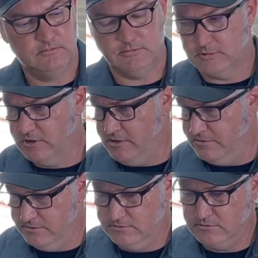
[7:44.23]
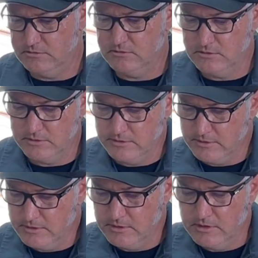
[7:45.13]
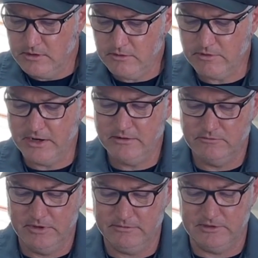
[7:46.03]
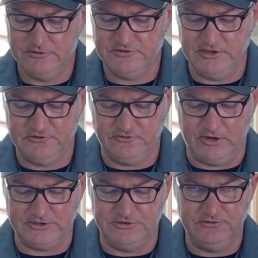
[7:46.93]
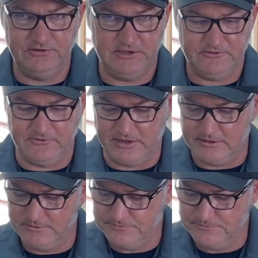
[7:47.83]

Huh. All right, well, here's the instructions. That's fine.